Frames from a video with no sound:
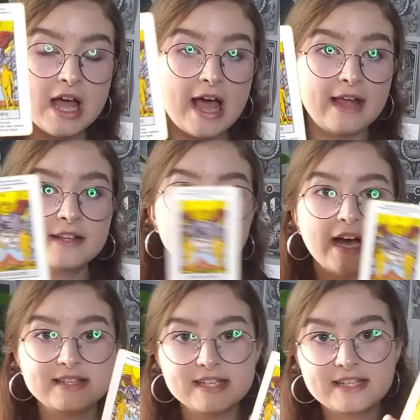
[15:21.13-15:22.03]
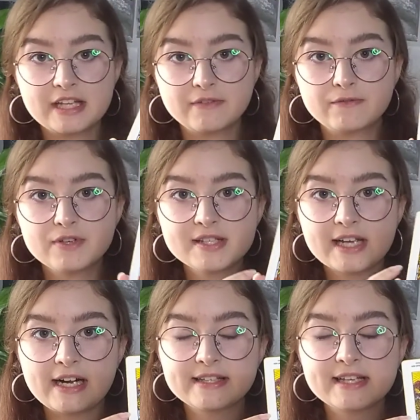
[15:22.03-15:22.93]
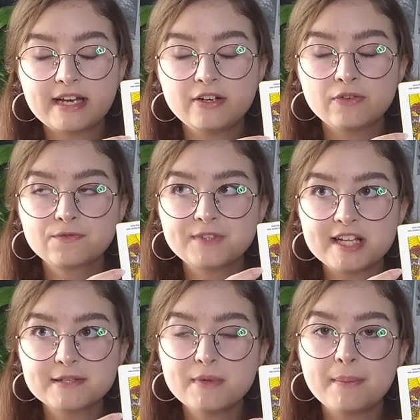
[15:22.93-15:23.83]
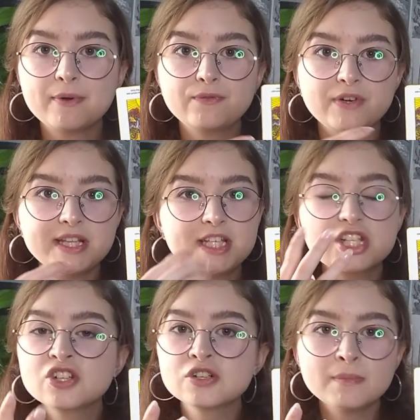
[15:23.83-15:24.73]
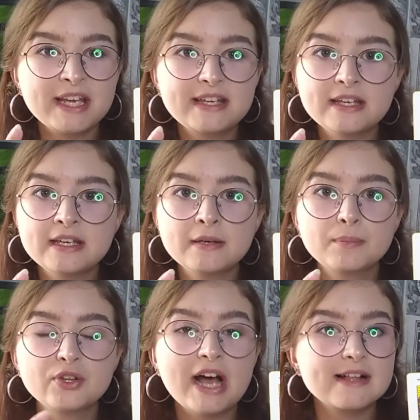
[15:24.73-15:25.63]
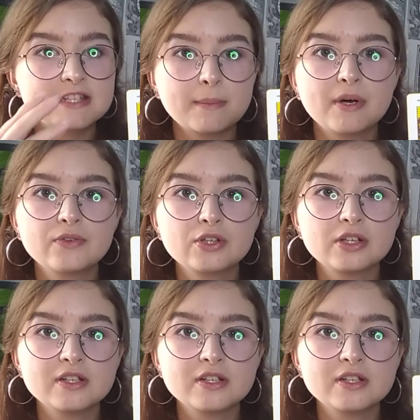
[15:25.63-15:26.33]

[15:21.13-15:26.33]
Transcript: And as I said, this card kind of tells me about the decision making, but also about